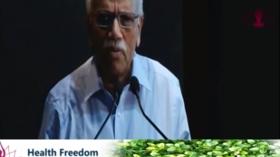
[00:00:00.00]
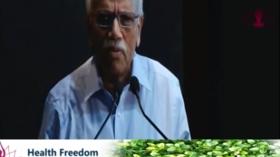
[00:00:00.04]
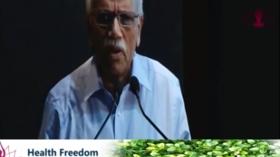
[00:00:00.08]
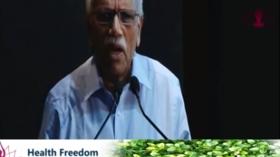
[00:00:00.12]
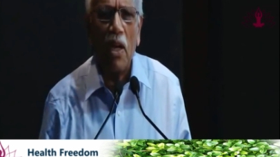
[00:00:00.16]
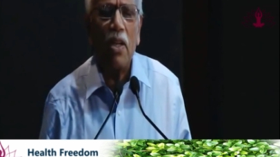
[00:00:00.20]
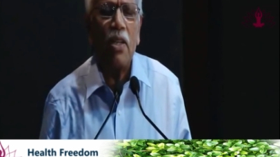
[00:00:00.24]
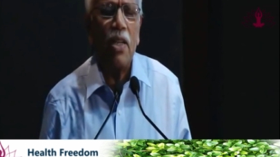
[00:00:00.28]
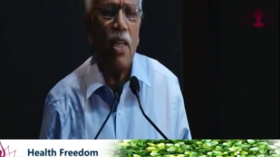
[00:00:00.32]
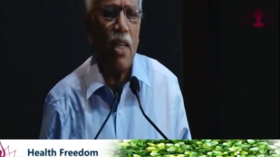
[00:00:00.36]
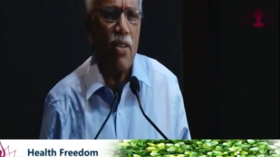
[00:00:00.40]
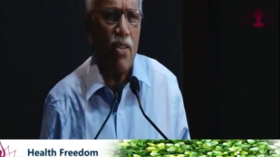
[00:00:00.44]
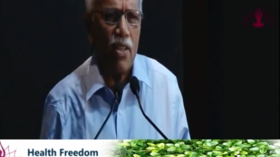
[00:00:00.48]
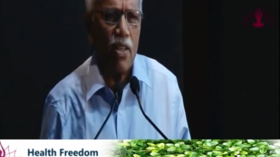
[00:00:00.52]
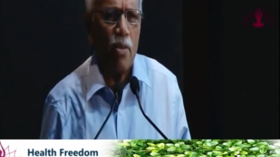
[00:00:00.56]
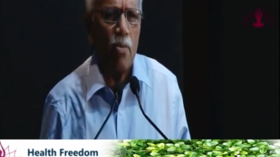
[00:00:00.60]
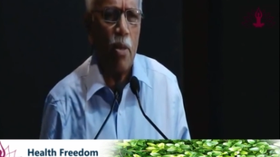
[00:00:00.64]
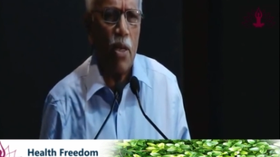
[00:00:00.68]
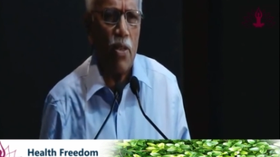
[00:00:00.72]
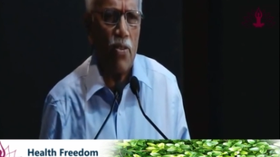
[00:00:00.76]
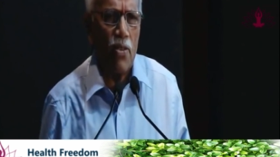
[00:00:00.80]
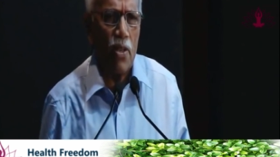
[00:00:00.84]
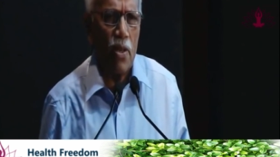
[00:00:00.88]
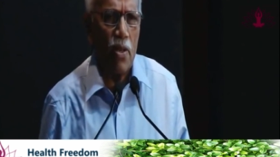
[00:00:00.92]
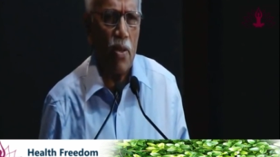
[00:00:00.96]
Fantastic
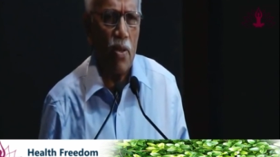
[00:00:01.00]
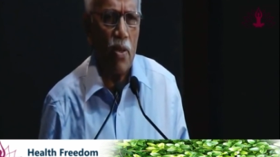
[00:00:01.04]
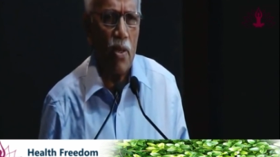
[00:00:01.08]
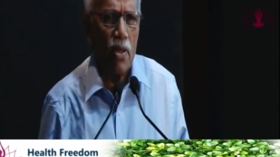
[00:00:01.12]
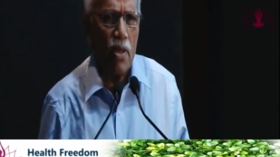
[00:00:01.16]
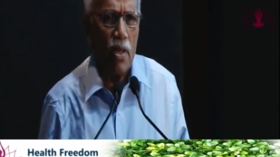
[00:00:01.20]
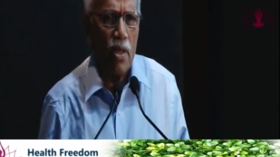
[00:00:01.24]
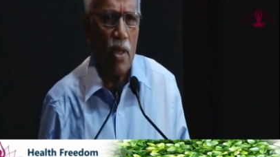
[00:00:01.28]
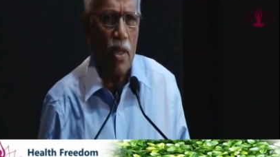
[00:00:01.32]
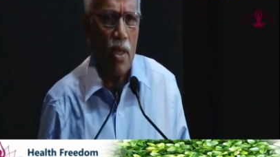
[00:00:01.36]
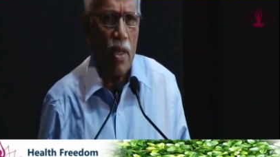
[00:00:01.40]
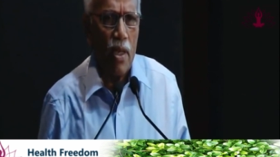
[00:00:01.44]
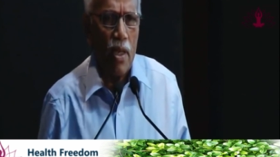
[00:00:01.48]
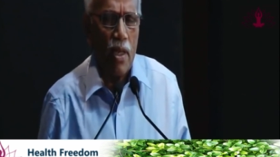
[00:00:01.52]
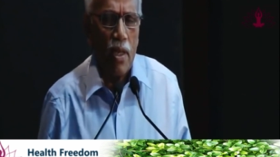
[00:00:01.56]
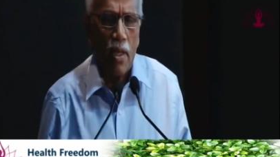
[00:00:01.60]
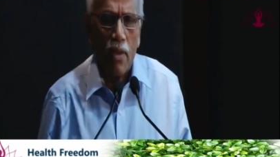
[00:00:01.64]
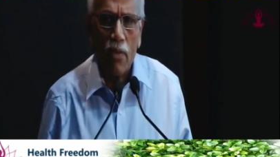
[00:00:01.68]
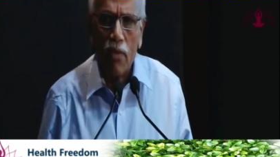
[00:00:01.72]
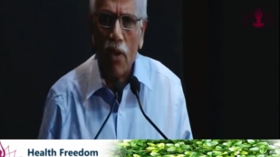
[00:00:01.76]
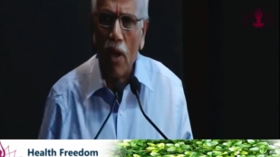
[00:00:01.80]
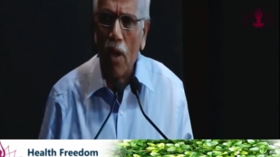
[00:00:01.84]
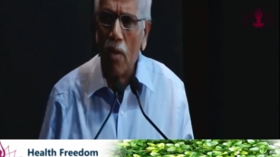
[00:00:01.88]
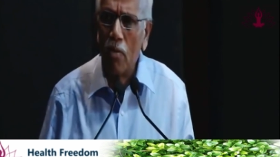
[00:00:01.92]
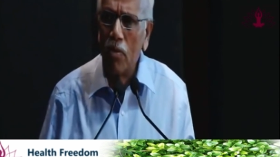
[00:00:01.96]
medicine.
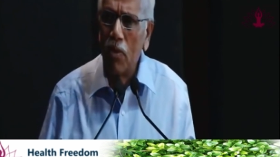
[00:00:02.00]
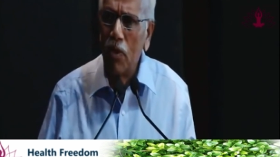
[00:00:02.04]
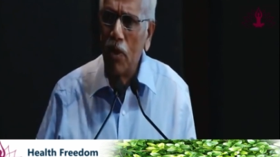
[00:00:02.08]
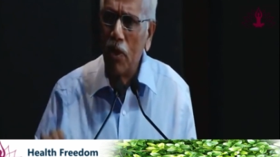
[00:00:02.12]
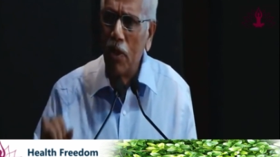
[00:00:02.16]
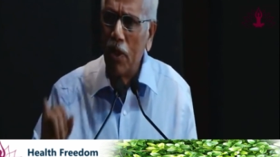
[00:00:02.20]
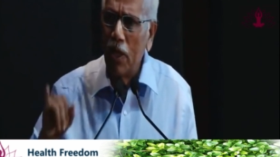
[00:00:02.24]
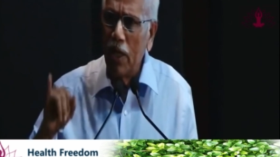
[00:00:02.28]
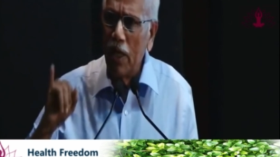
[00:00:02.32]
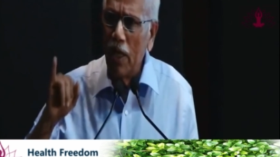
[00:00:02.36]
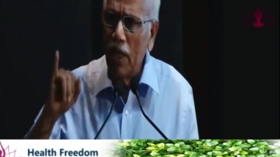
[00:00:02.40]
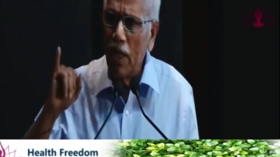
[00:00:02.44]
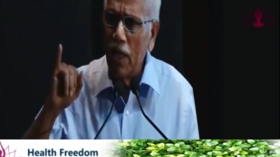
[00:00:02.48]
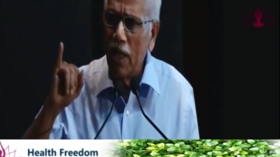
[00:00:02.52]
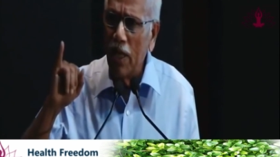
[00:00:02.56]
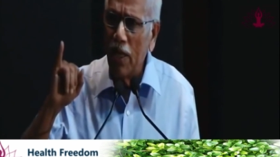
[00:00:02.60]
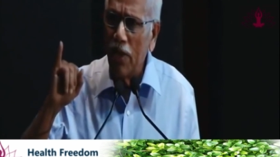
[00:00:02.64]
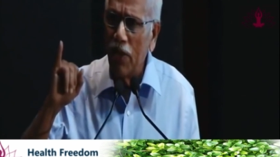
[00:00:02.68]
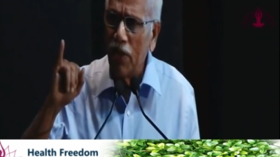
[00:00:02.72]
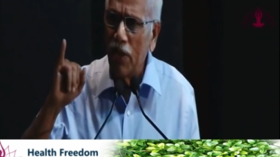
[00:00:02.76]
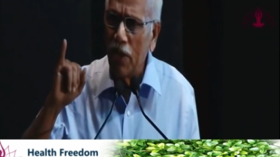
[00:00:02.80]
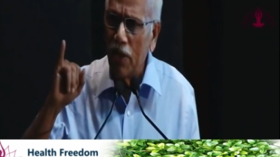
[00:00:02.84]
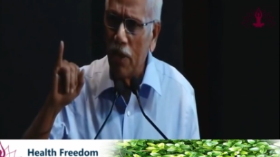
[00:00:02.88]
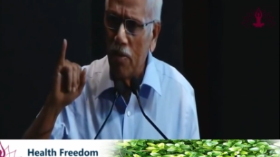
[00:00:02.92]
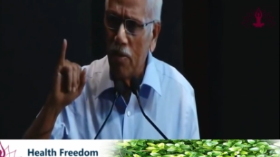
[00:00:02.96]
From
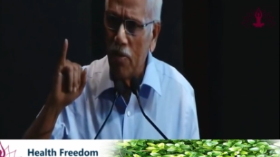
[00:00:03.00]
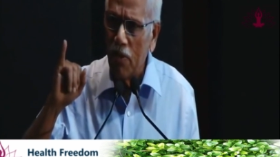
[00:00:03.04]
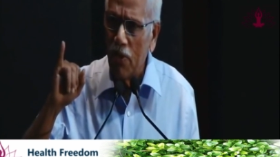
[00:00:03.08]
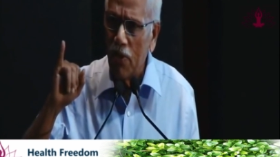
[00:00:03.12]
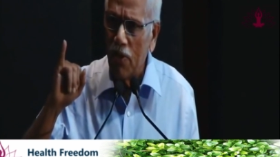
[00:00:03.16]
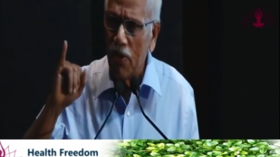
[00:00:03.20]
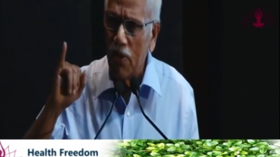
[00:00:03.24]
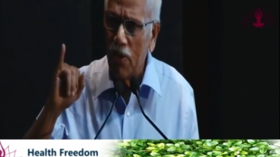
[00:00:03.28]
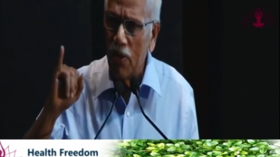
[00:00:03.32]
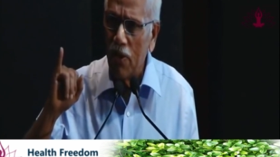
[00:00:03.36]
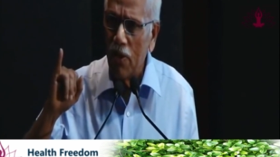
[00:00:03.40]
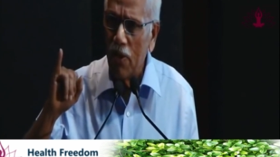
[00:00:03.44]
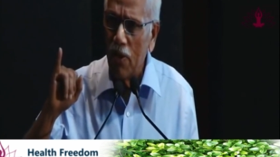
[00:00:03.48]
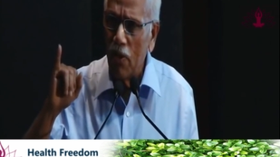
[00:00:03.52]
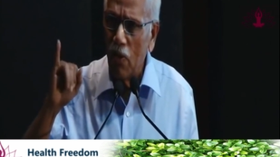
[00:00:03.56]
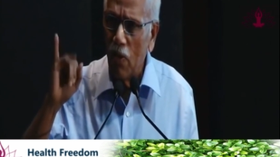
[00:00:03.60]
killing germs,